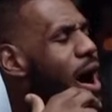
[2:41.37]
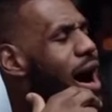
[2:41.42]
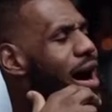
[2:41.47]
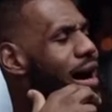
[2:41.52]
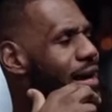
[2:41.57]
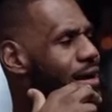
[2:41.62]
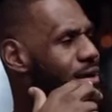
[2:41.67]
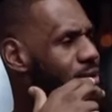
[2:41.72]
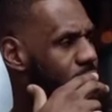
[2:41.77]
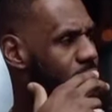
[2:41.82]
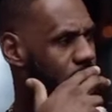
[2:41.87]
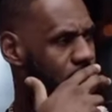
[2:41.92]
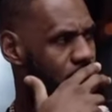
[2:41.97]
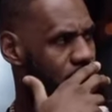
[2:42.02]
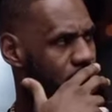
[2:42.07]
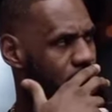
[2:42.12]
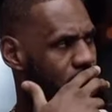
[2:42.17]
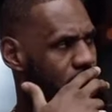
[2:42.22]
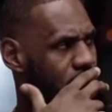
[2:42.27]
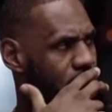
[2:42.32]
LeBron
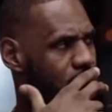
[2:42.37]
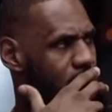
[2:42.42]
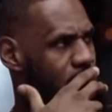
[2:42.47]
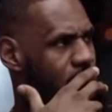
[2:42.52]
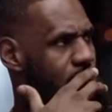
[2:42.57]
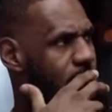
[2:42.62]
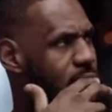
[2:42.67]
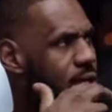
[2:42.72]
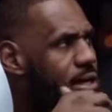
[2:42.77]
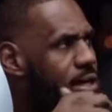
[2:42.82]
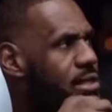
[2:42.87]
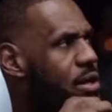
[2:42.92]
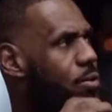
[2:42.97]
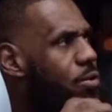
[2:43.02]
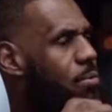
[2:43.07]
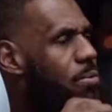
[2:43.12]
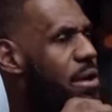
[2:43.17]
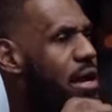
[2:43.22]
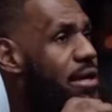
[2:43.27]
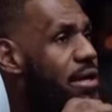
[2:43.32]
James proves how
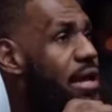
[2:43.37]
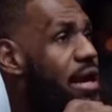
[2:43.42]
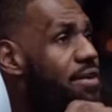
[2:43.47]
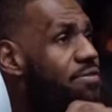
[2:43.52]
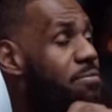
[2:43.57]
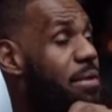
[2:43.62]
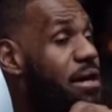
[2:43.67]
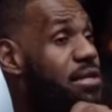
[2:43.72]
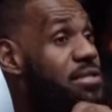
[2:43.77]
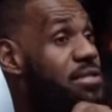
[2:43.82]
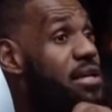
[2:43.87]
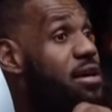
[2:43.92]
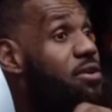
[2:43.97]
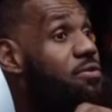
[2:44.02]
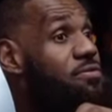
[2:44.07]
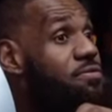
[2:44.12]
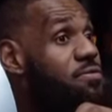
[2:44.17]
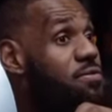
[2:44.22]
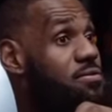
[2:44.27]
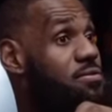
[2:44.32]
important
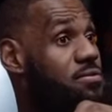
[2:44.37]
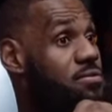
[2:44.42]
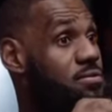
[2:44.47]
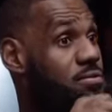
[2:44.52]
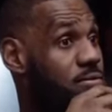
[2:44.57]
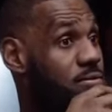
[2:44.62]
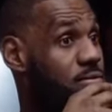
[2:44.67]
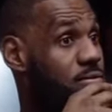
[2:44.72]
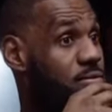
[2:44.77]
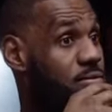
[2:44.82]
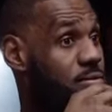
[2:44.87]
talent is when it